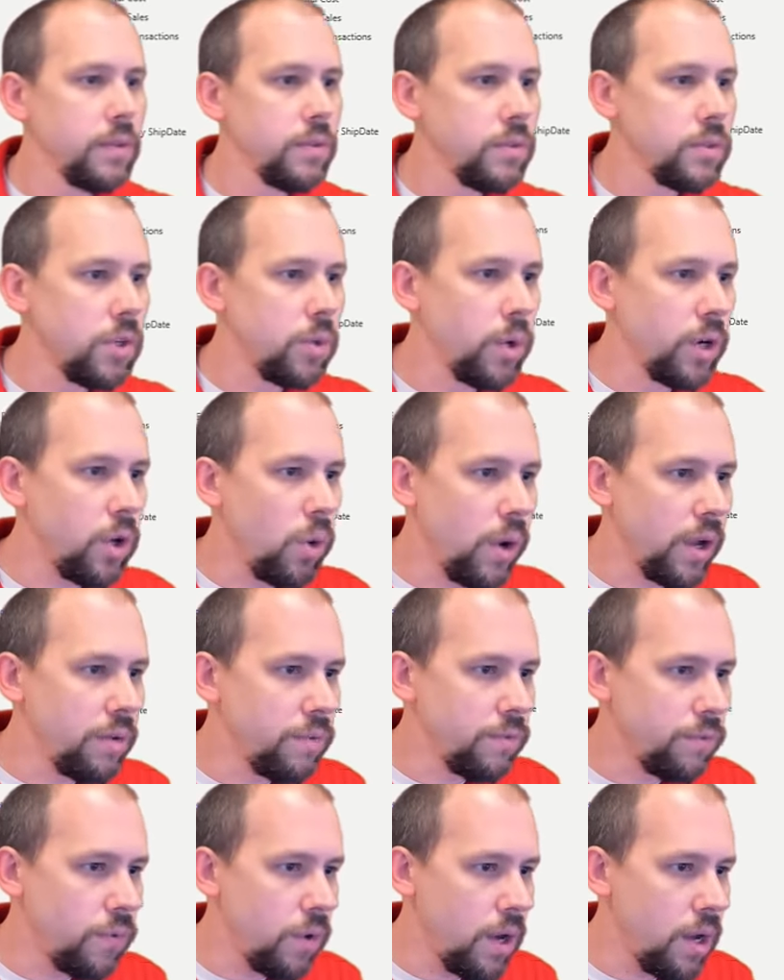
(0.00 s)
So we're going
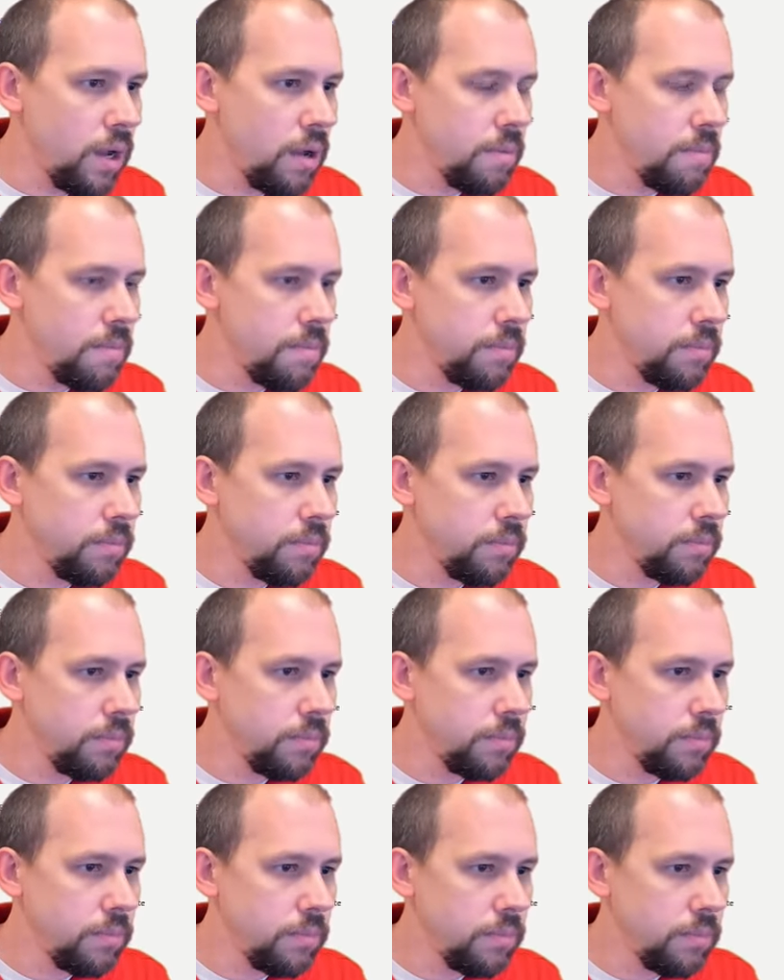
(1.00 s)
from
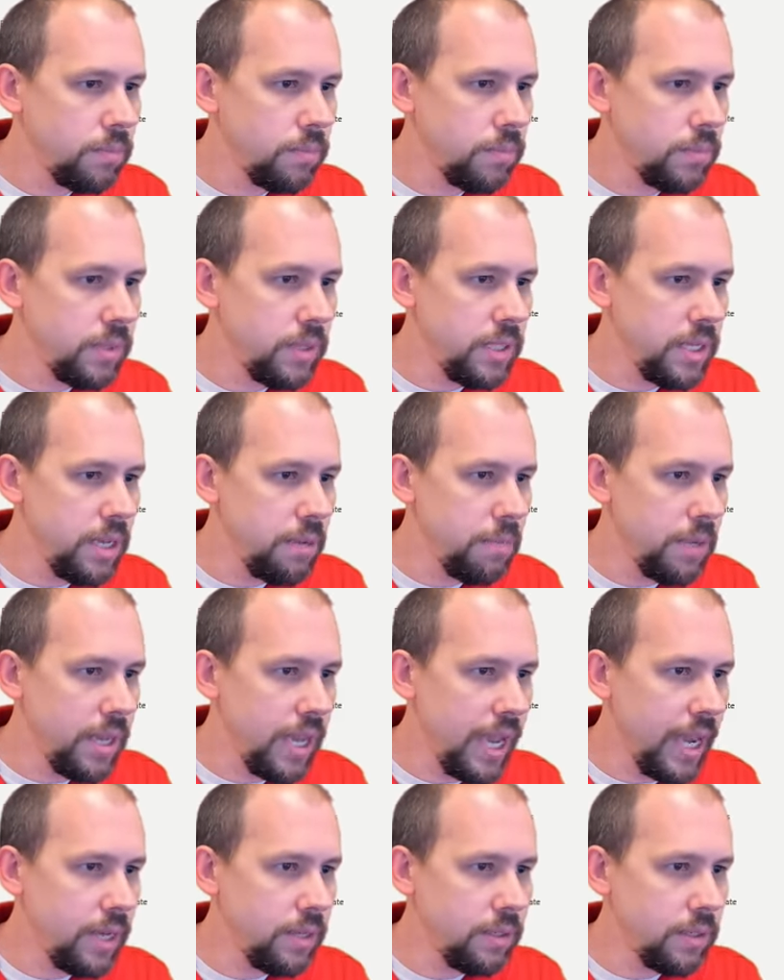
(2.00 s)

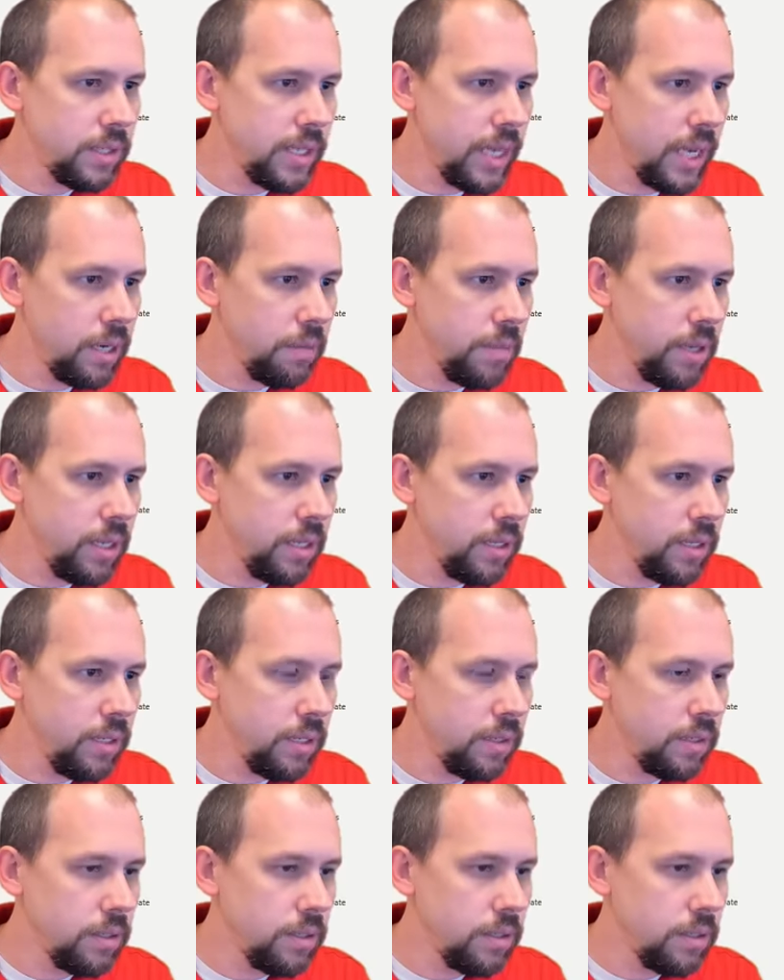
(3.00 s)
dimcat segment,
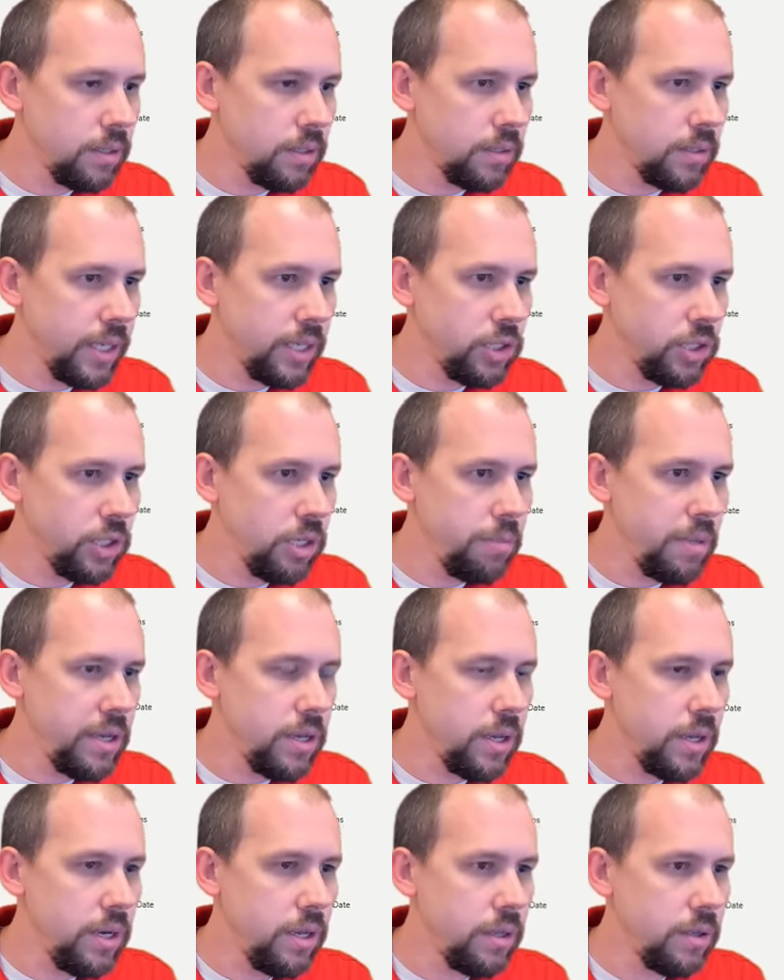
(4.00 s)
so that should be
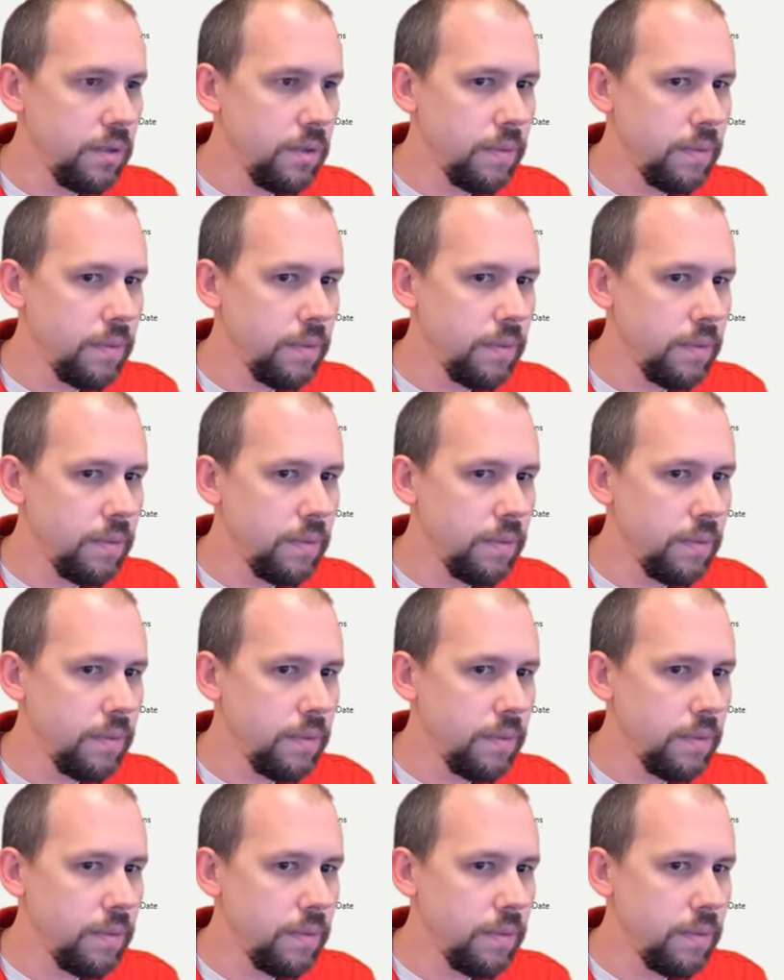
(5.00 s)
good.